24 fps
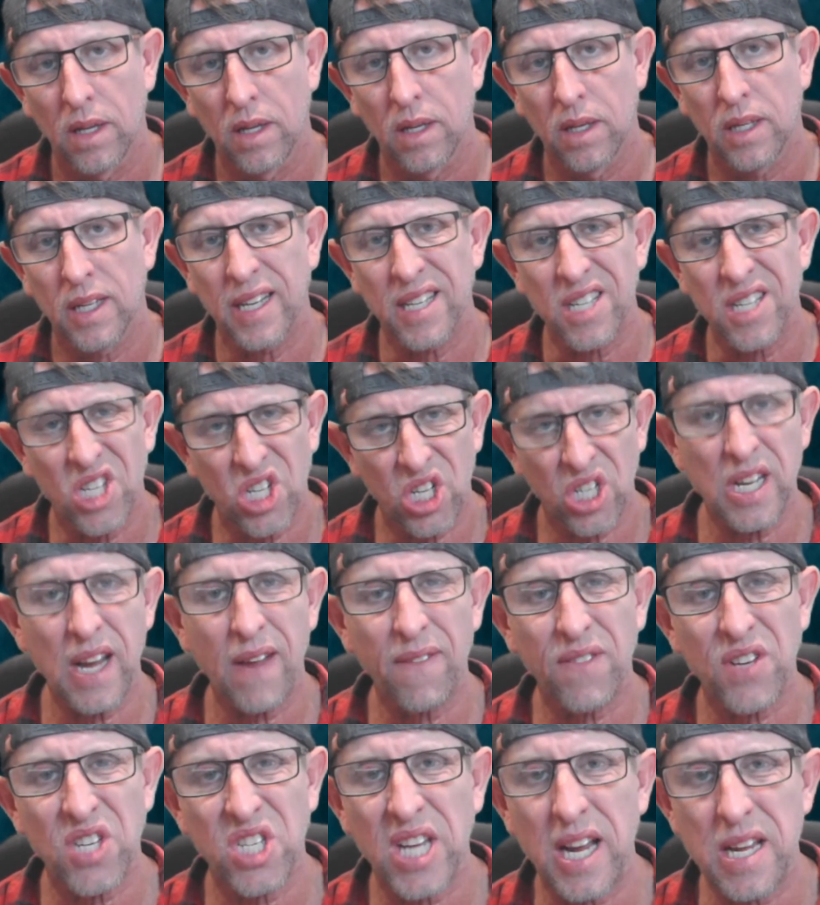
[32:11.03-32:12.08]
You should
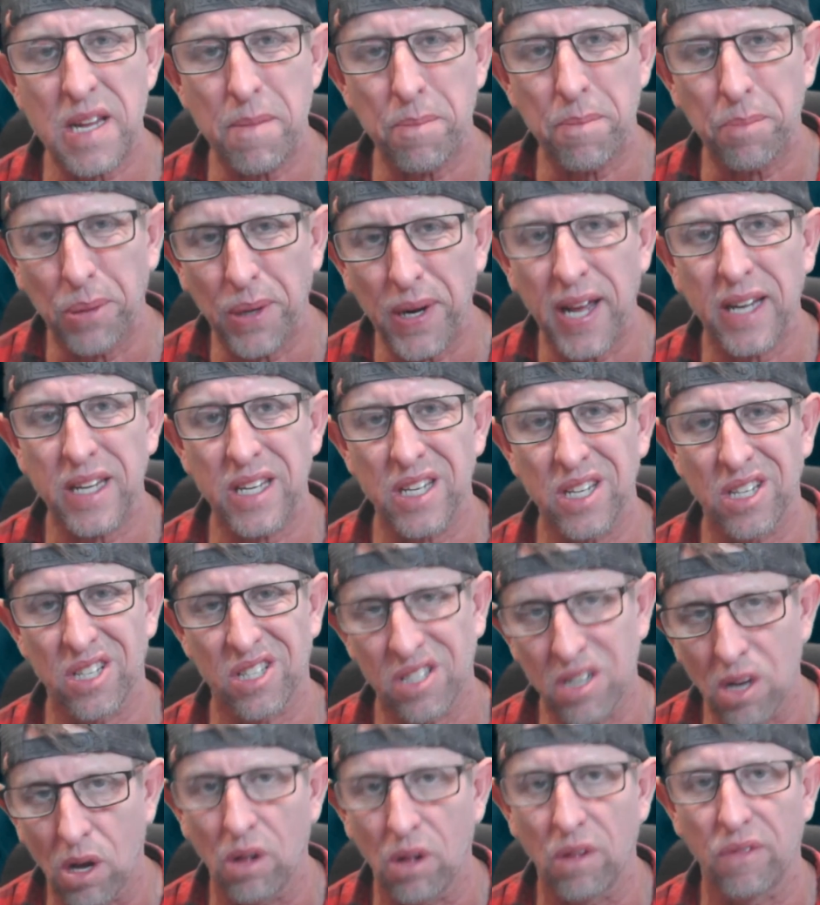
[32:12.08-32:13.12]
never say you're proud of
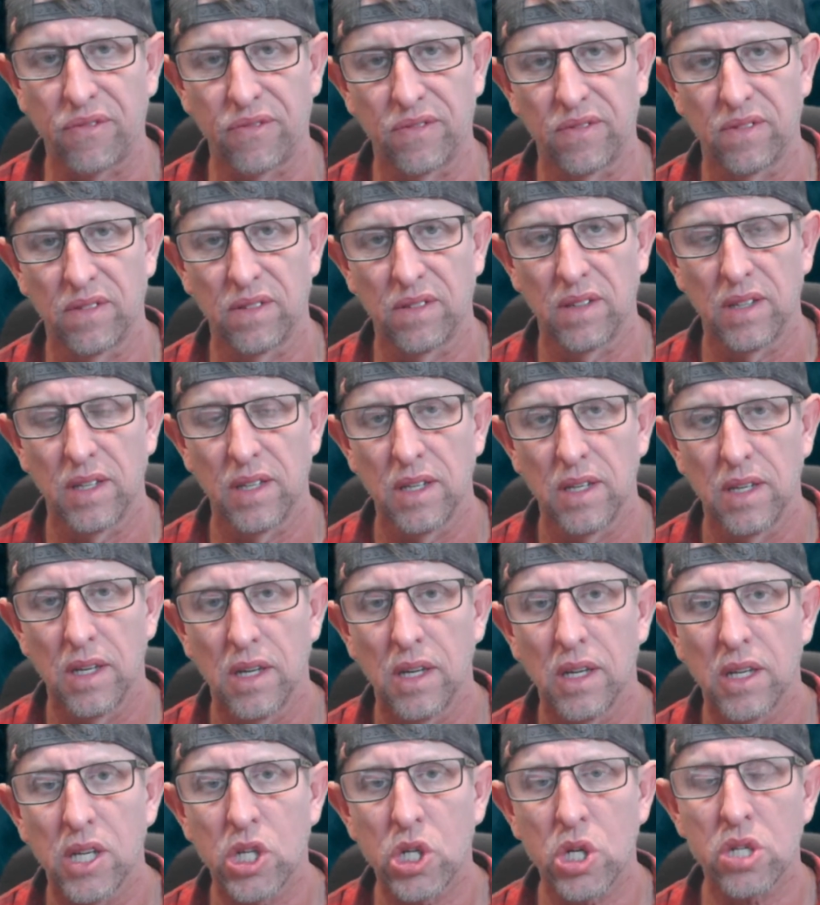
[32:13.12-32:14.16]
yourself.
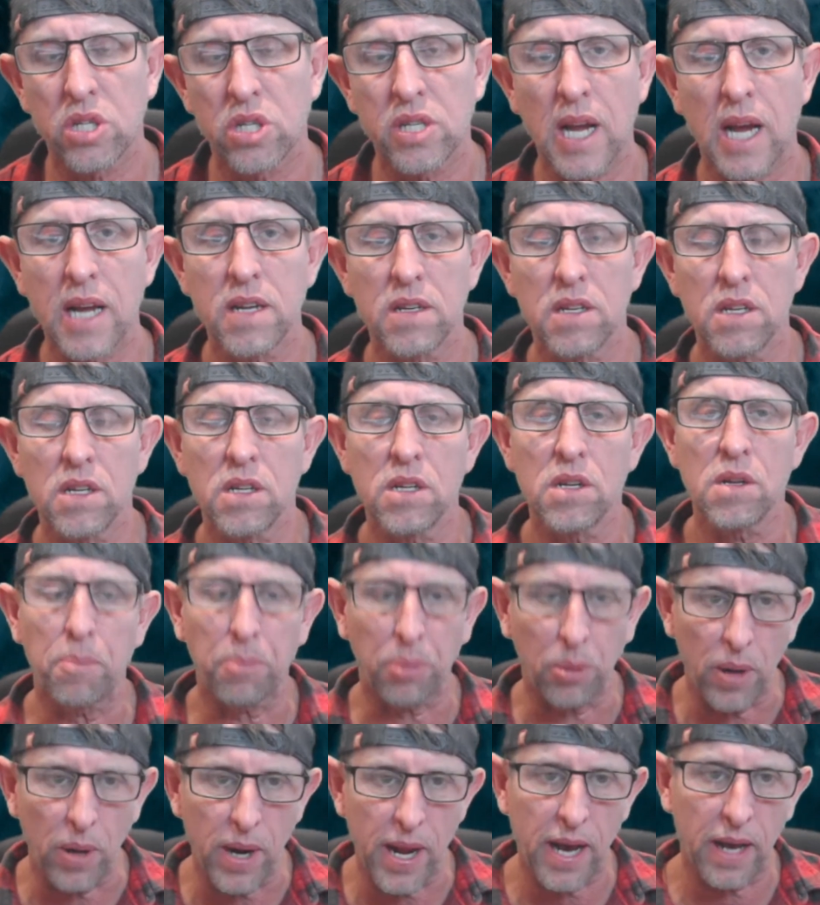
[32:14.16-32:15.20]
You should say you're
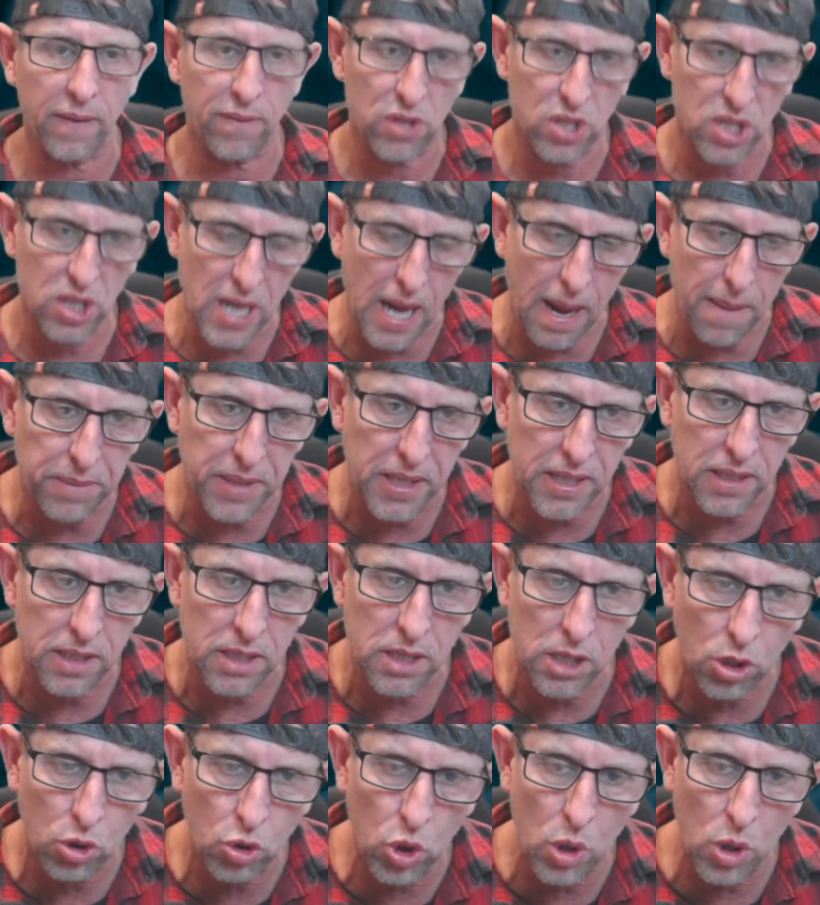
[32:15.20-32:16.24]
proud of something that
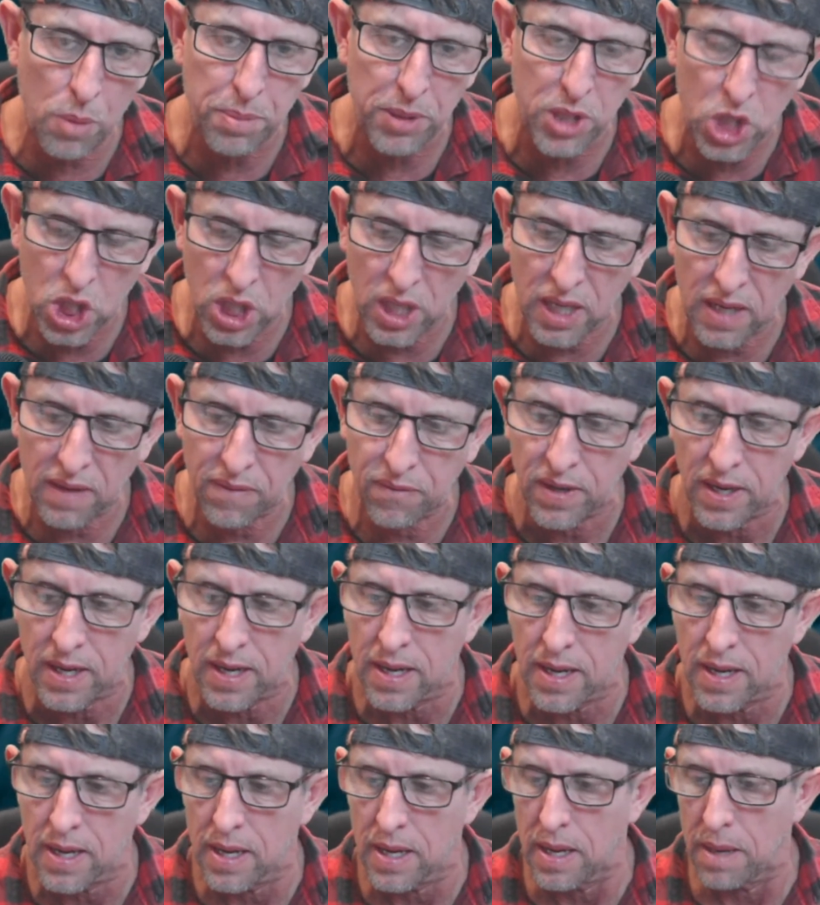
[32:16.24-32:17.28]
the group achieved,
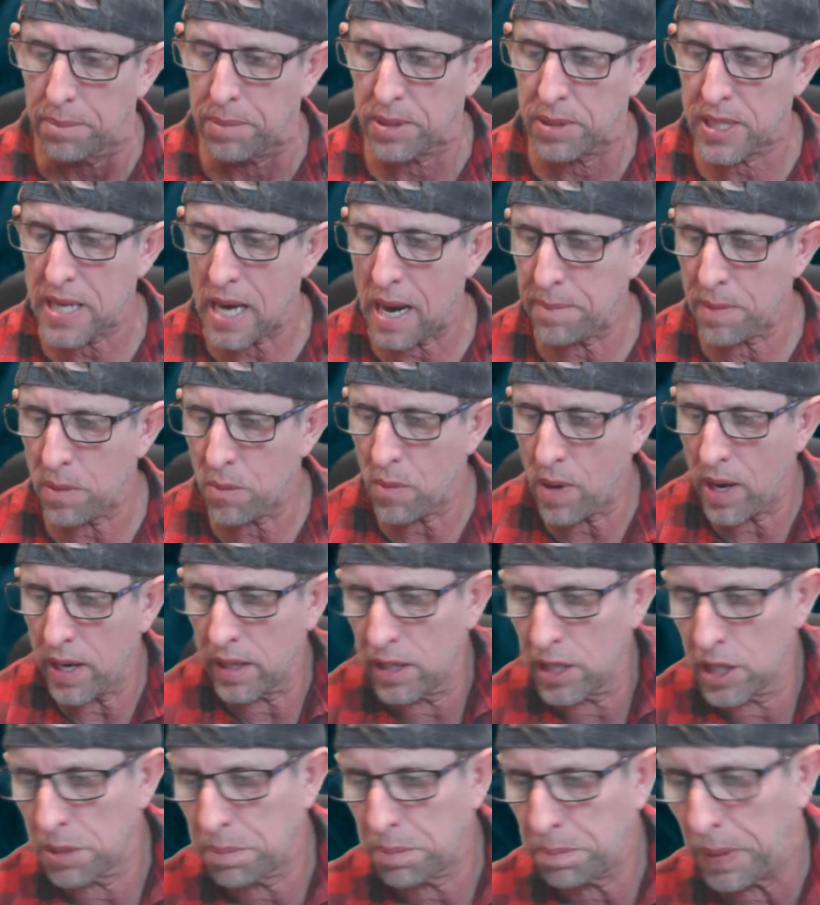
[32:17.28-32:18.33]
but don't be one of
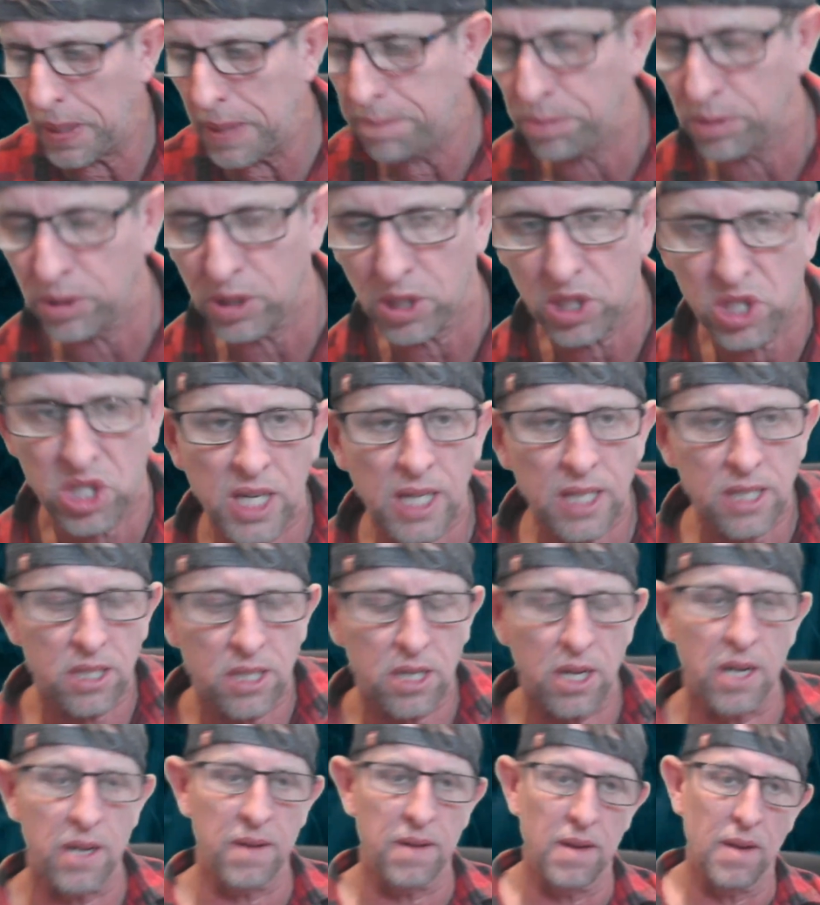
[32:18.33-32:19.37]
these people that sits
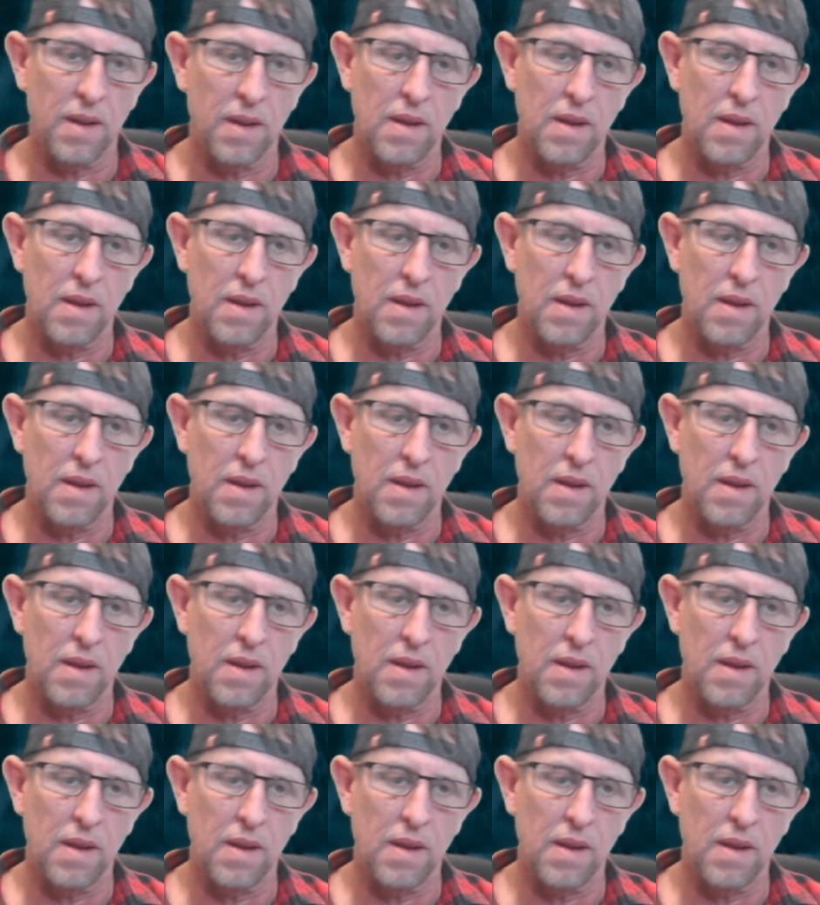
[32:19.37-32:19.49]
and